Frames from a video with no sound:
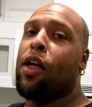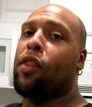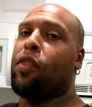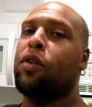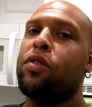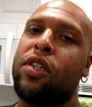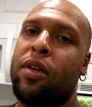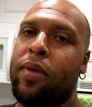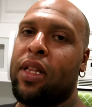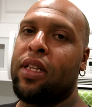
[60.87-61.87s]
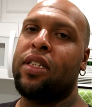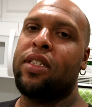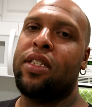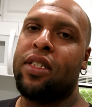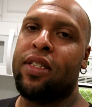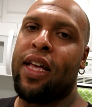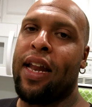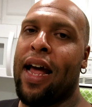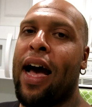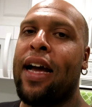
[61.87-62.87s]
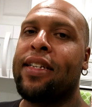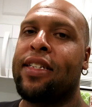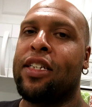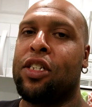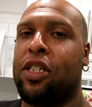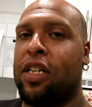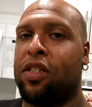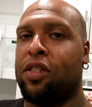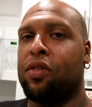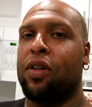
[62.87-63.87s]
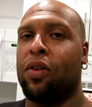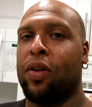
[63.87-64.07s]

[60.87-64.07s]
those are gonna be the lenses that I suggest you go